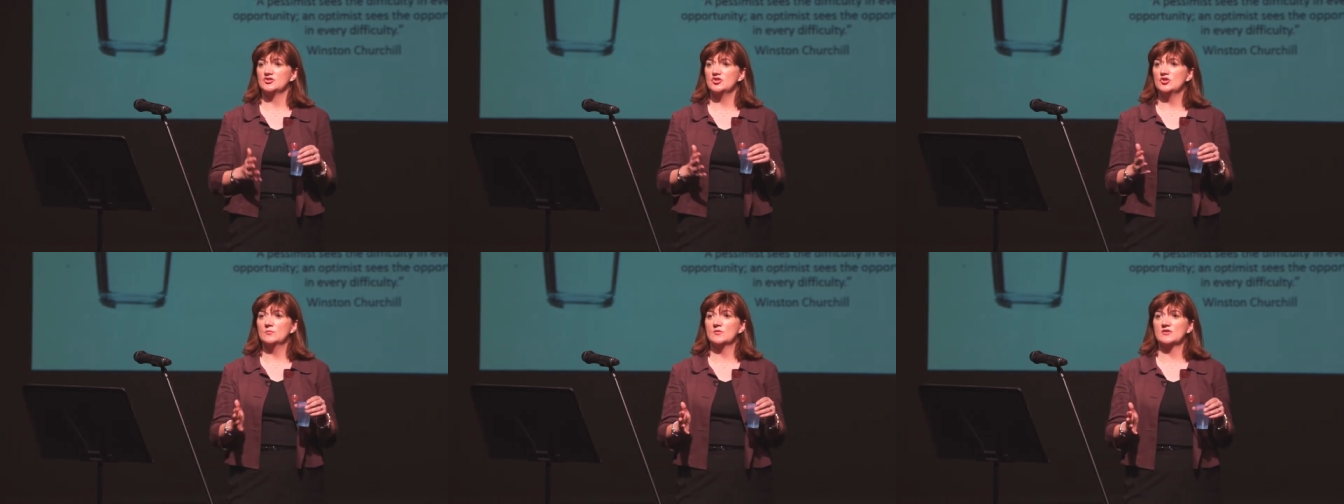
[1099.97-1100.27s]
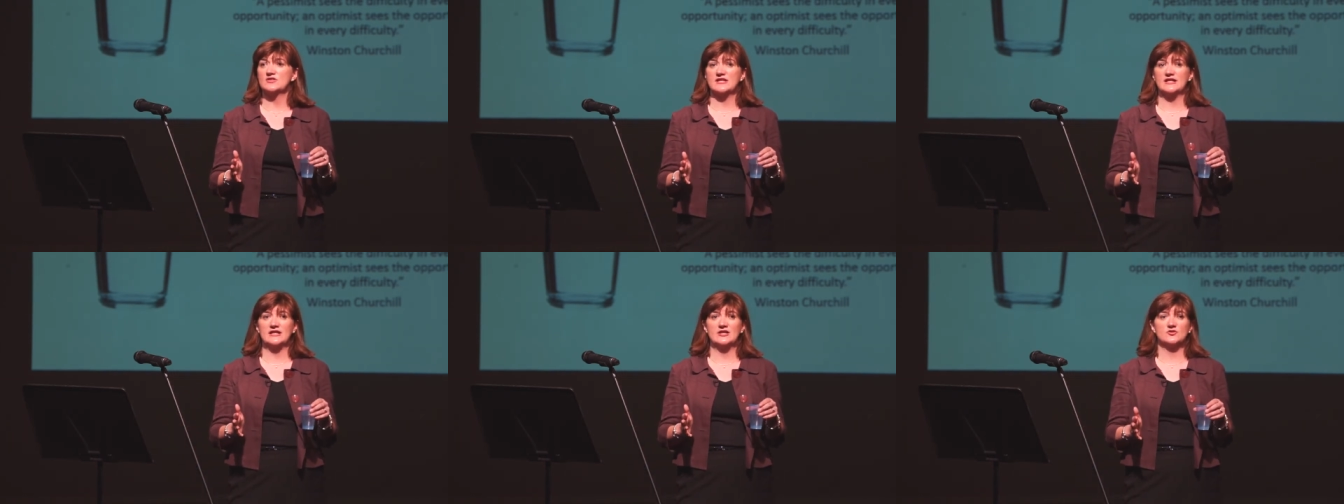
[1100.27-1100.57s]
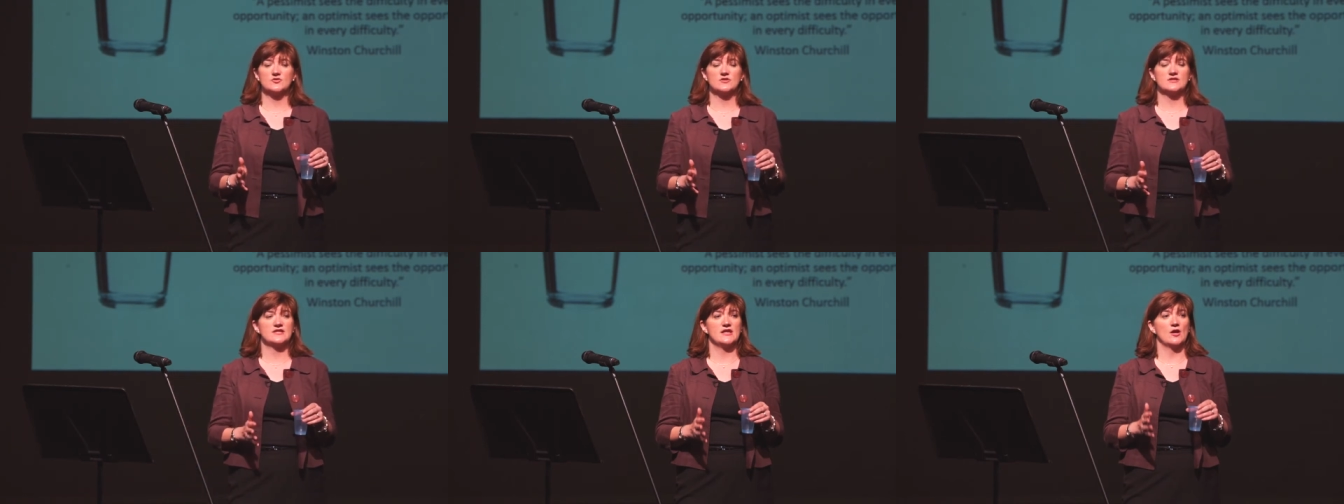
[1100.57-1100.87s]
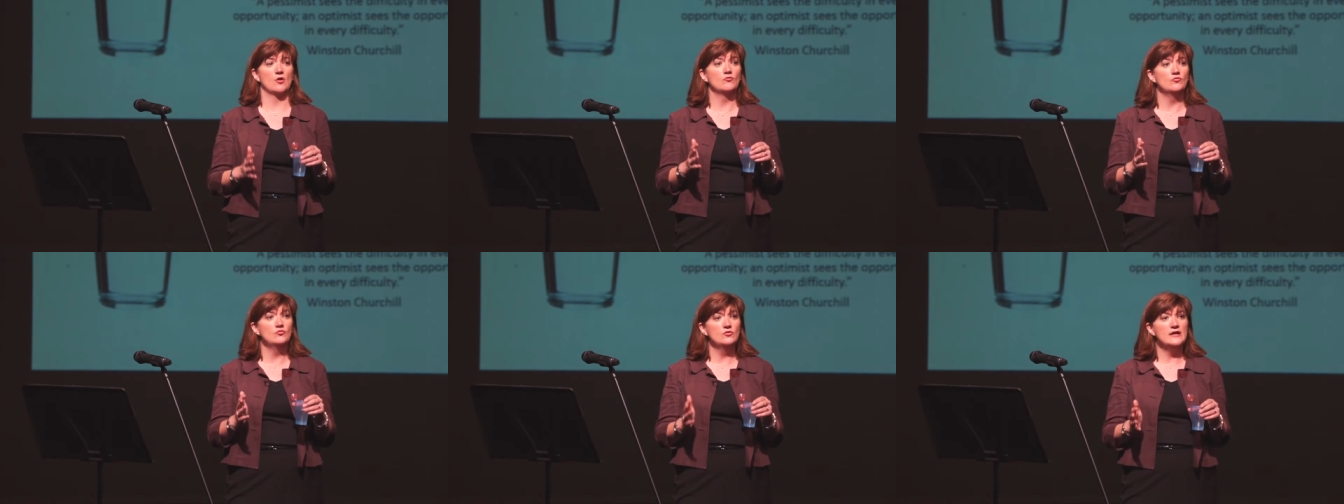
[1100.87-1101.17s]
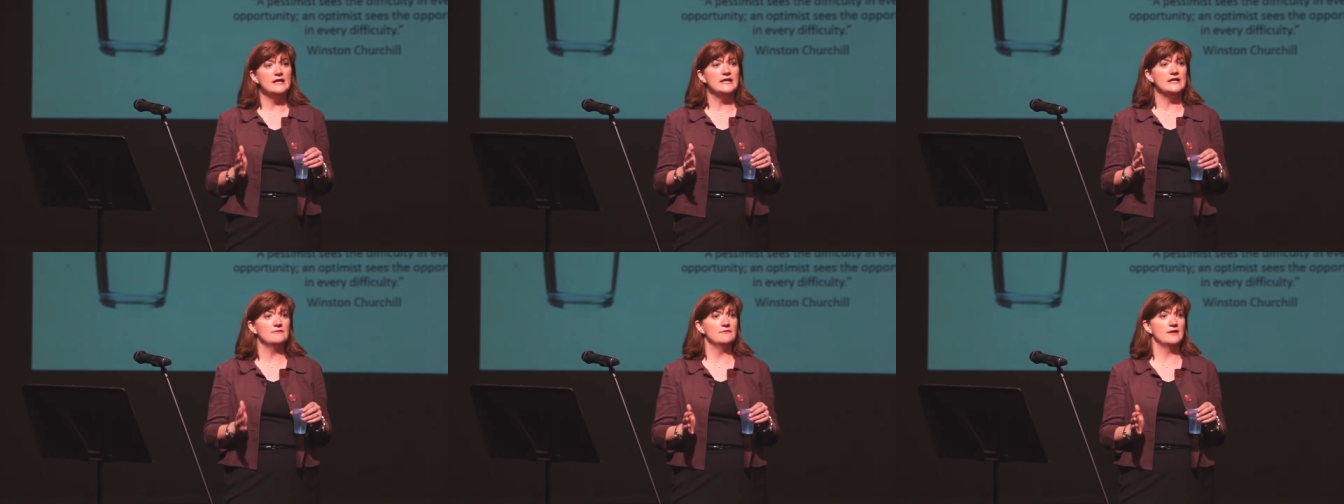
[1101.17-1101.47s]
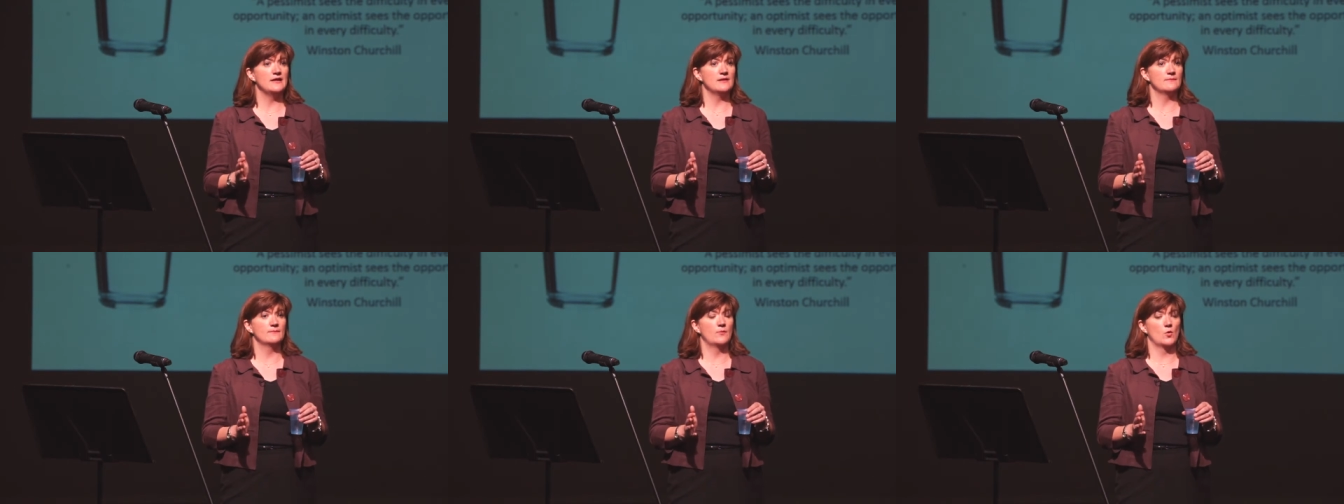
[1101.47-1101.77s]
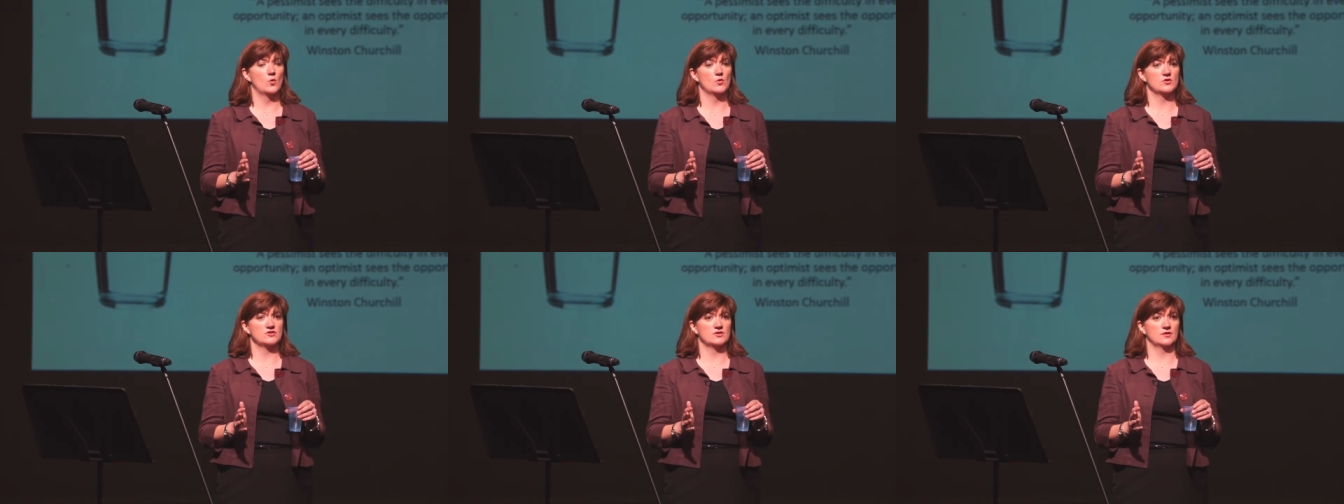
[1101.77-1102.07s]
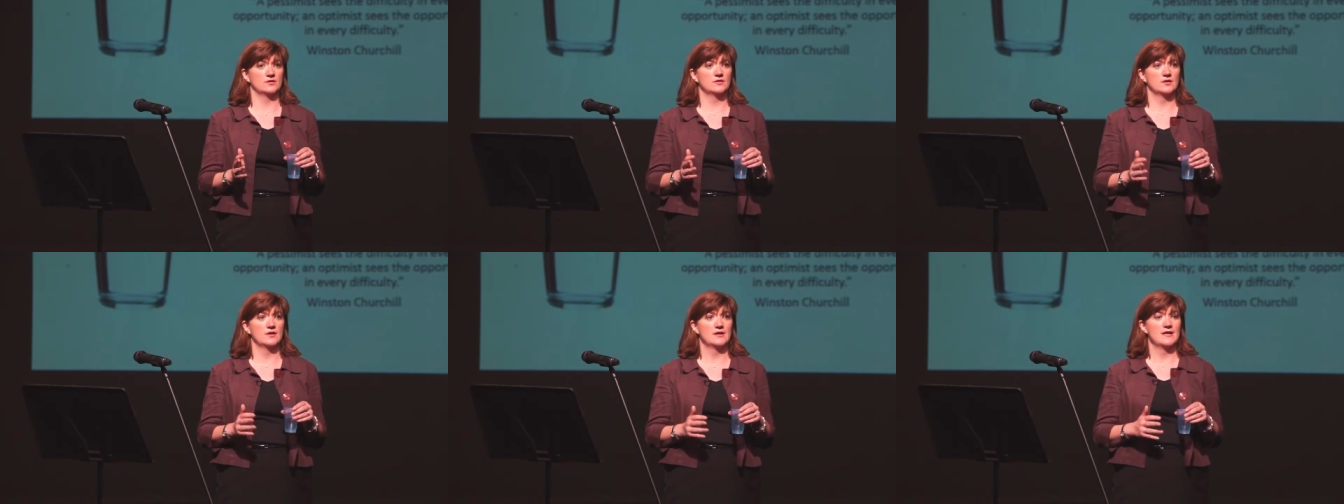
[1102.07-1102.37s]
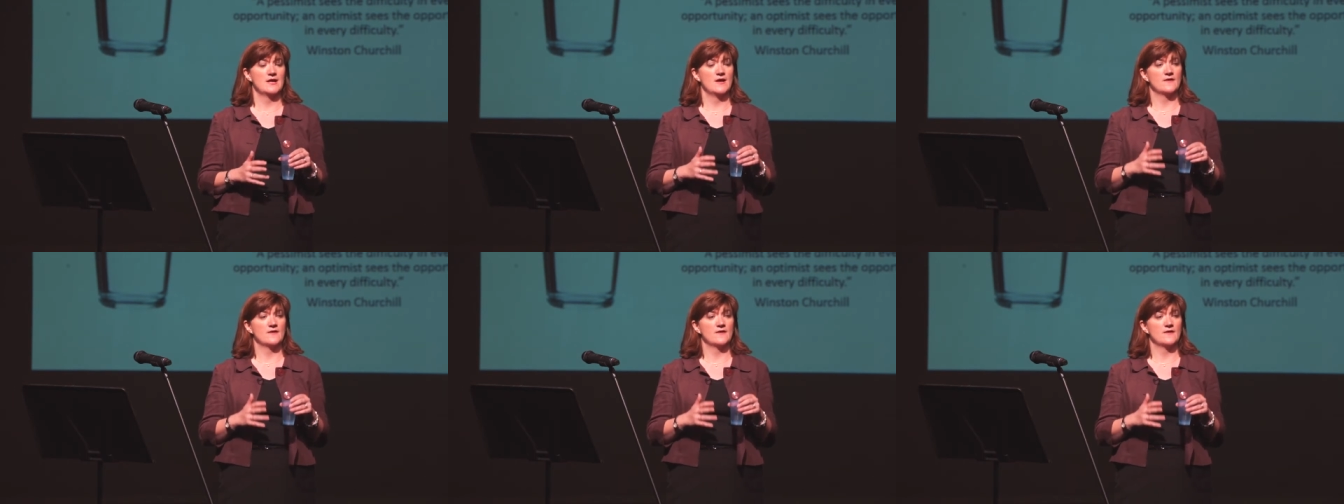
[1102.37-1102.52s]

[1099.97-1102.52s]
numeracy and literacy are really, really important.